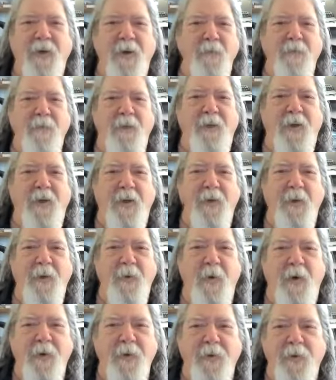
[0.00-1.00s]
I'm dating
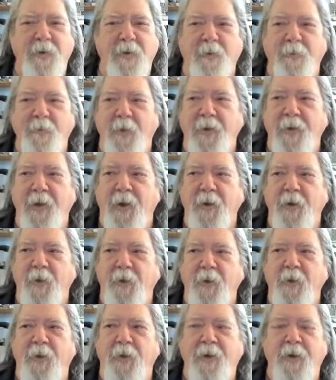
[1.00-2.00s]
myself, but that
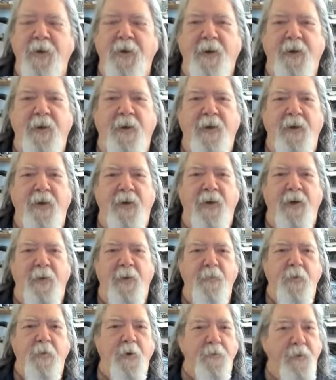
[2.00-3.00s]
old uh,
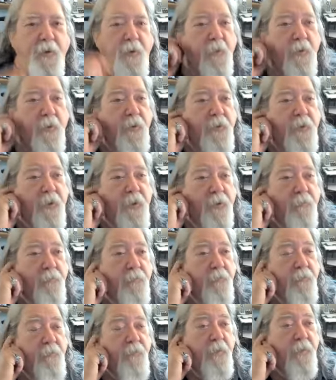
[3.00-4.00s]
movie with uh,
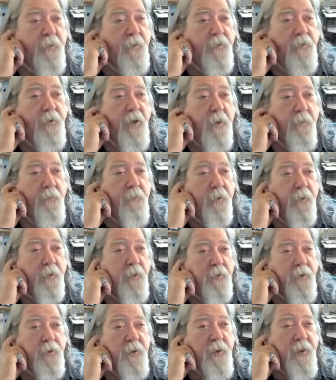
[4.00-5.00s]
John
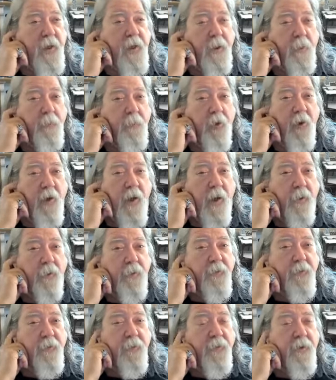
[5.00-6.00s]
Belushi, Animal
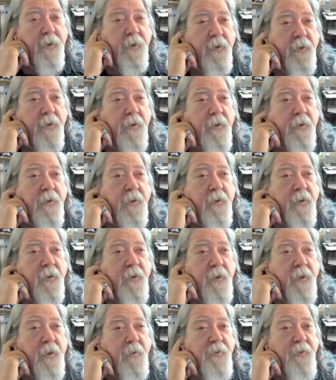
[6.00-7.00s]
House,
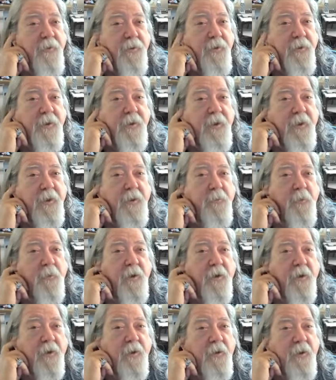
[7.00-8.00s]
there was a scene
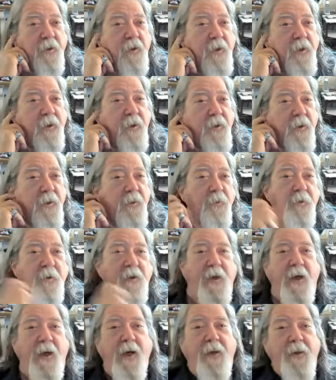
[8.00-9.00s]
where they
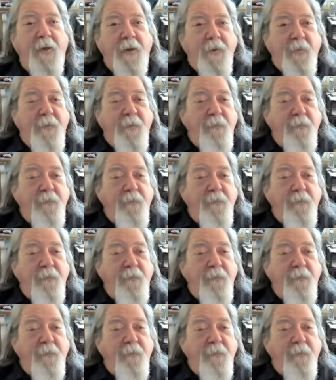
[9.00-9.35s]
literally had a